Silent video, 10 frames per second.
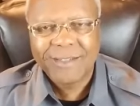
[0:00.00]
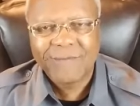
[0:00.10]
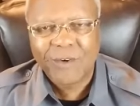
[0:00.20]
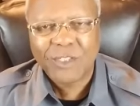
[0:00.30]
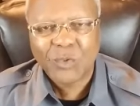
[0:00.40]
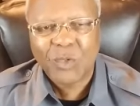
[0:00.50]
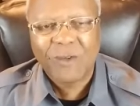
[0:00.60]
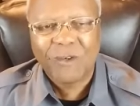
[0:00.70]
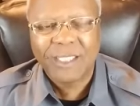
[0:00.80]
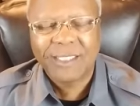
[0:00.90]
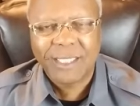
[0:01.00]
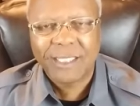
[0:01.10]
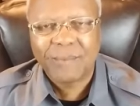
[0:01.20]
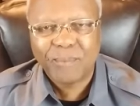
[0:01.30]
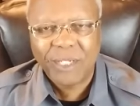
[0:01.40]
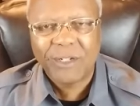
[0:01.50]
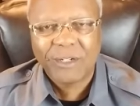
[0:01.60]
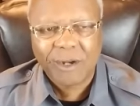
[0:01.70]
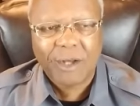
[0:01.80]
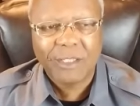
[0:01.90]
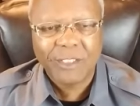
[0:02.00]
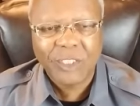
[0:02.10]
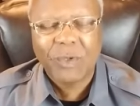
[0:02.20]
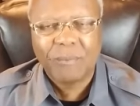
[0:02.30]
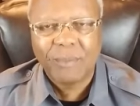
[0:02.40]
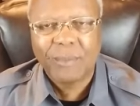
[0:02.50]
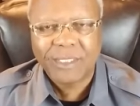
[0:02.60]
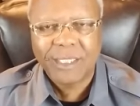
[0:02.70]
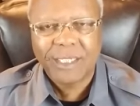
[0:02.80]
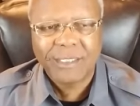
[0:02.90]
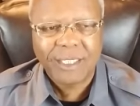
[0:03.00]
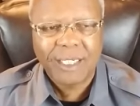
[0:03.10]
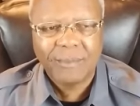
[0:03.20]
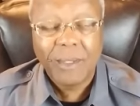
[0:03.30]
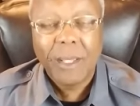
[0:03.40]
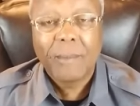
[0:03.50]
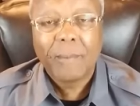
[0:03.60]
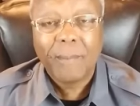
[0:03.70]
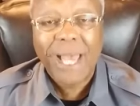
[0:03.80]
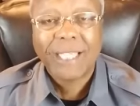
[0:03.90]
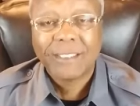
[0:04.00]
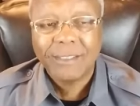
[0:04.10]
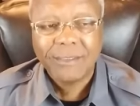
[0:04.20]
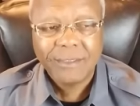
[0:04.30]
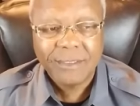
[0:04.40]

Verse 21 says, And Peter, calling to remember, said unto him, Master,